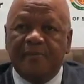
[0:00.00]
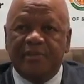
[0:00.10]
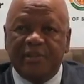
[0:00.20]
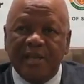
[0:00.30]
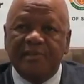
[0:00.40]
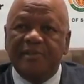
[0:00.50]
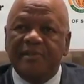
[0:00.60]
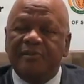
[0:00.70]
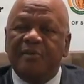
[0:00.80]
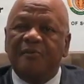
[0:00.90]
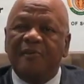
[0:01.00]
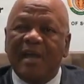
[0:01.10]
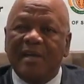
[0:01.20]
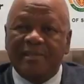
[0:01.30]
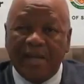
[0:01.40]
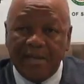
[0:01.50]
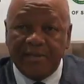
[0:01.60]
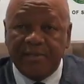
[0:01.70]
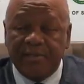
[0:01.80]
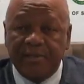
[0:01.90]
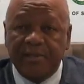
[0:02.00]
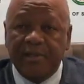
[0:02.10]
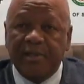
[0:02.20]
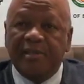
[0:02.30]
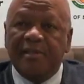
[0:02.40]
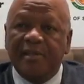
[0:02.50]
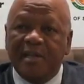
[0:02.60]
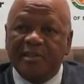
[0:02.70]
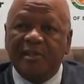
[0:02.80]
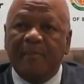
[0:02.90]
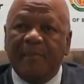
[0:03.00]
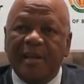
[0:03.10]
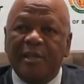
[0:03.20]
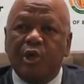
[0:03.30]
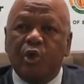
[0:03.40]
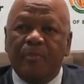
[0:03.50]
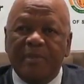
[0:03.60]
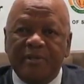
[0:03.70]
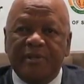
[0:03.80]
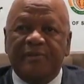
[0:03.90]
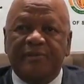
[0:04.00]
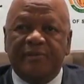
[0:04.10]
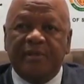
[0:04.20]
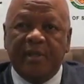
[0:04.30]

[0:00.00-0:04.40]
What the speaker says: chances of young Thandi that the National Planning Commission's